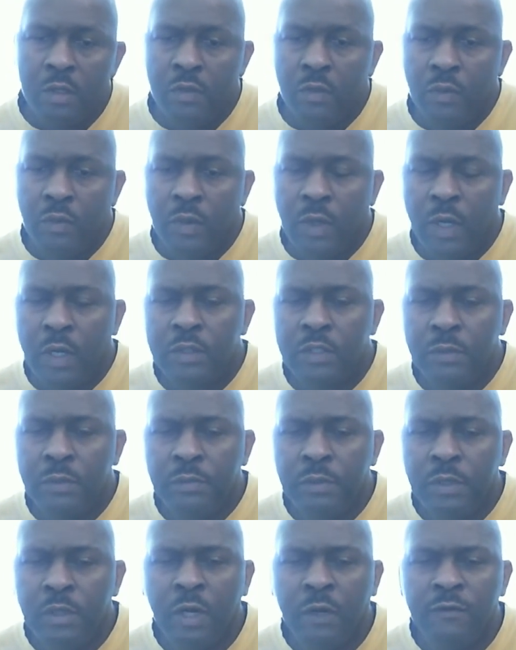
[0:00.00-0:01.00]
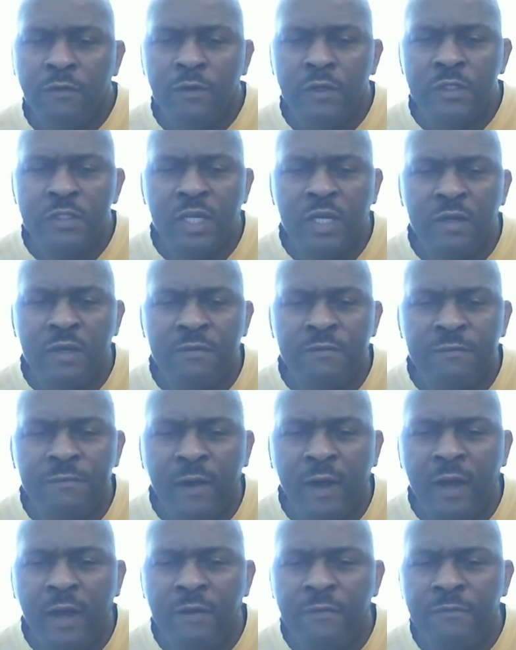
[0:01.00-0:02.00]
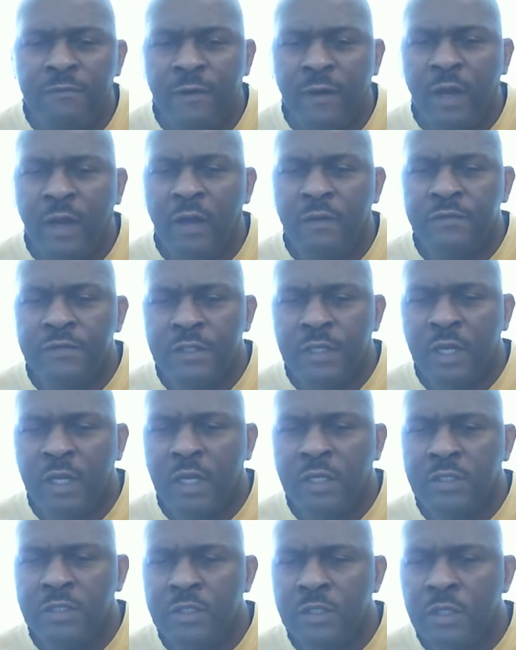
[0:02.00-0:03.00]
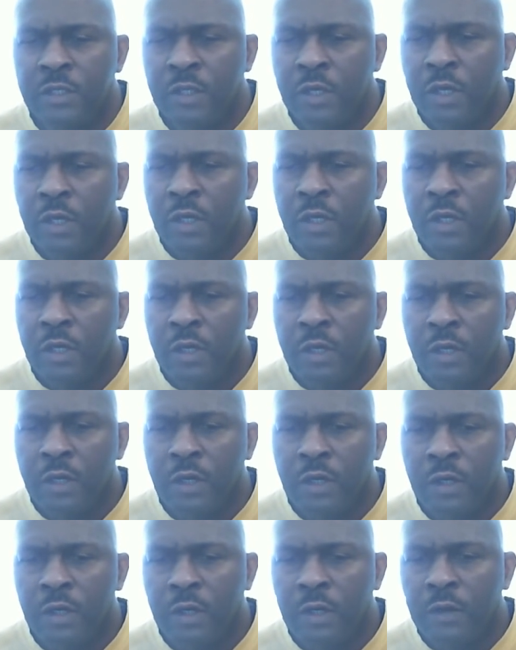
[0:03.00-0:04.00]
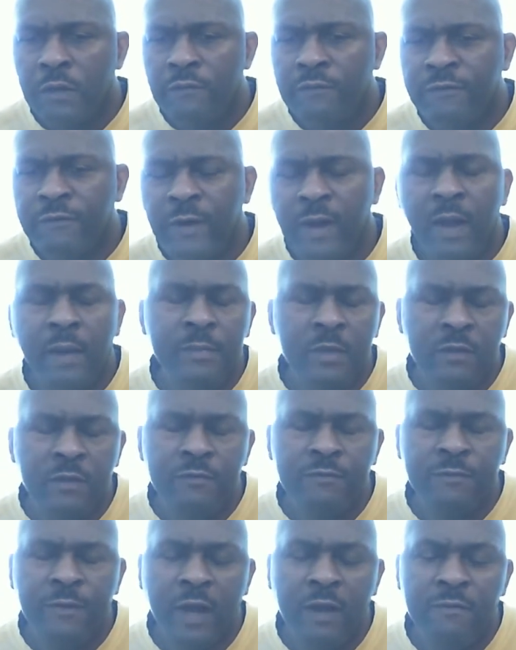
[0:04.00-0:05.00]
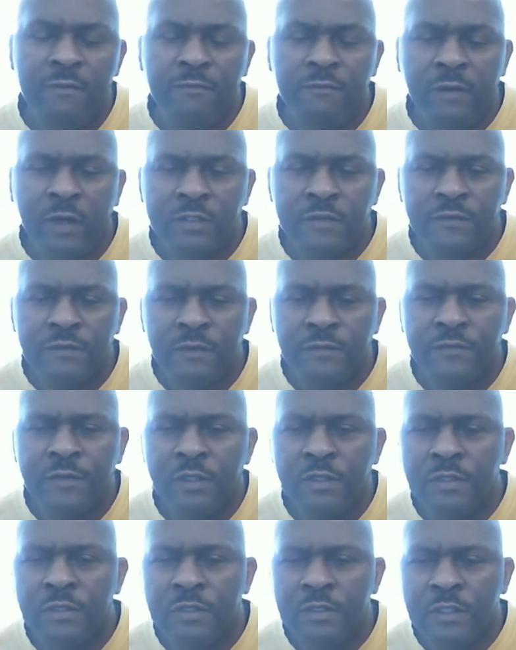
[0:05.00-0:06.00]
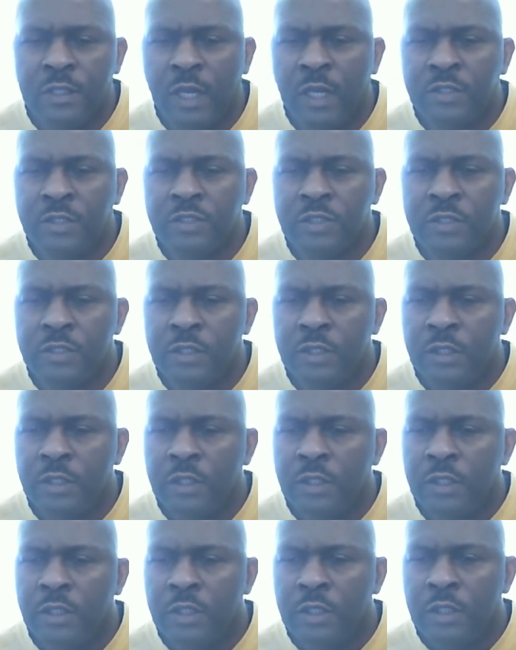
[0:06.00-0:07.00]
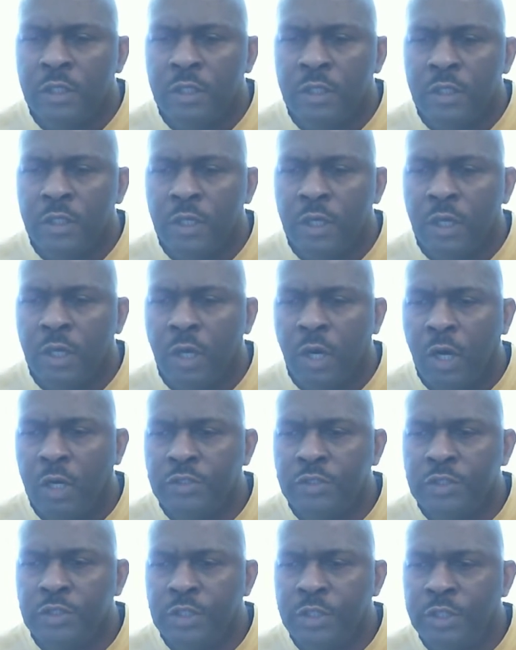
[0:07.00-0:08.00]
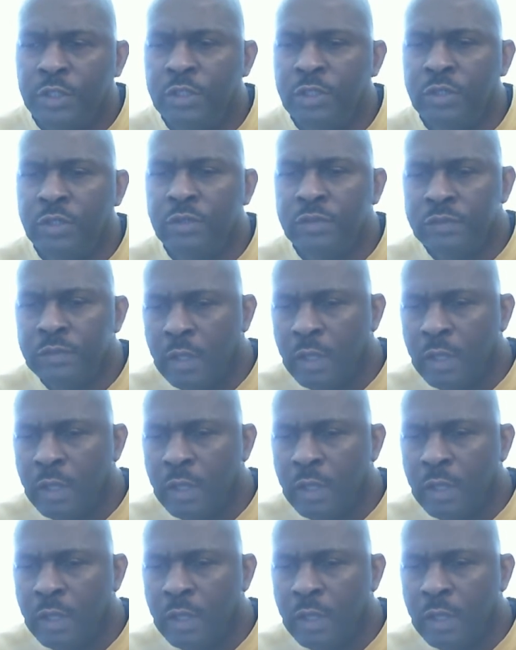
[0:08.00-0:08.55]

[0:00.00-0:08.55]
Well, the book of Hosea 5 5 says, I mean 5 verse 15 says, until